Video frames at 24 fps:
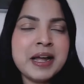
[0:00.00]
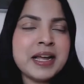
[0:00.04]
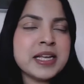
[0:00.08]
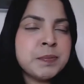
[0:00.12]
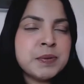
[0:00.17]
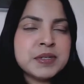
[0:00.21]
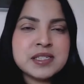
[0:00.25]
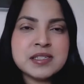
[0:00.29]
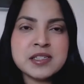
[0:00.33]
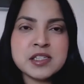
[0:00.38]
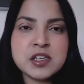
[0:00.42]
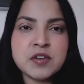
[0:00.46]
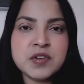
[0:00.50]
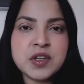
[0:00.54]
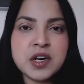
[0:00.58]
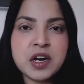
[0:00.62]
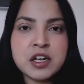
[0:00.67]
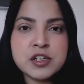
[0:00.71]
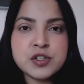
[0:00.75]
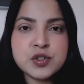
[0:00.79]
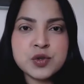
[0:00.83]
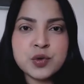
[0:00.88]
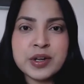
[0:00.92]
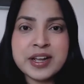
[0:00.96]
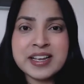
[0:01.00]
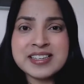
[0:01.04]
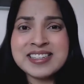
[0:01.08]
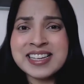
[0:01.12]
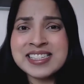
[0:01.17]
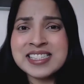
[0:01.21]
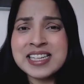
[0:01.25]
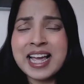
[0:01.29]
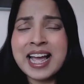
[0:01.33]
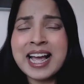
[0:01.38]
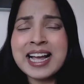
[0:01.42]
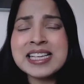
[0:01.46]
business over the last 3 years
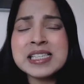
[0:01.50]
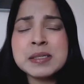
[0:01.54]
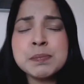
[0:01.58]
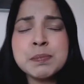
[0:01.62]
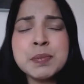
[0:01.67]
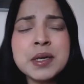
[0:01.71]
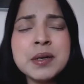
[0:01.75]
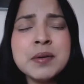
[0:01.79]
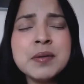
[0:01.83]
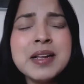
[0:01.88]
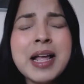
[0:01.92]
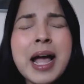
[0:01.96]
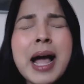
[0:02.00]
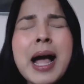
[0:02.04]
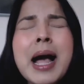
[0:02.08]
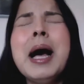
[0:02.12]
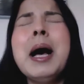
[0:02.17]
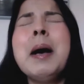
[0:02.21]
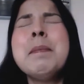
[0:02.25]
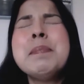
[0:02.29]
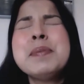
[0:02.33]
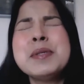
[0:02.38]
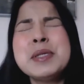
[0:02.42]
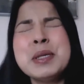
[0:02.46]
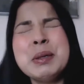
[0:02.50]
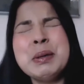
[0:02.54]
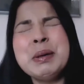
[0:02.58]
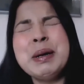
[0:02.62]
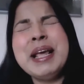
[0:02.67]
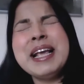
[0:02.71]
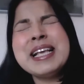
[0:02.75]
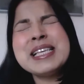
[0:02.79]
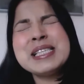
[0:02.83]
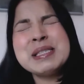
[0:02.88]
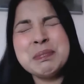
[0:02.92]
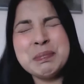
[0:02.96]
has
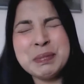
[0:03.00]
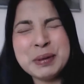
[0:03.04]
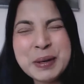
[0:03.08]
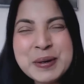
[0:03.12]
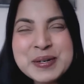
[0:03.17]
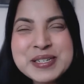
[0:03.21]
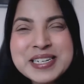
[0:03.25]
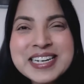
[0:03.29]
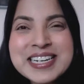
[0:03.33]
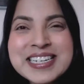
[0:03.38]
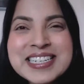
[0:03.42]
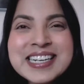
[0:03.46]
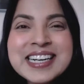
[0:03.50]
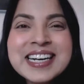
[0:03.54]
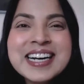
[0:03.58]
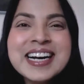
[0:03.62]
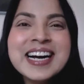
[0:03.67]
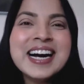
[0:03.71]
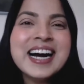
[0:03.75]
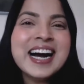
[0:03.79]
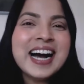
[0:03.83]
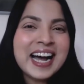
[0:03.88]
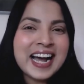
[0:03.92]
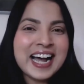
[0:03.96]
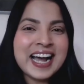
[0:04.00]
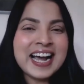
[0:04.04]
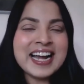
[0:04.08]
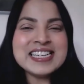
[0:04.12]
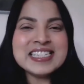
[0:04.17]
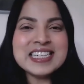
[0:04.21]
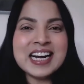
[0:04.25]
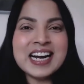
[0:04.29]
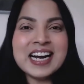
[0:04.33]
absolutely exploded, and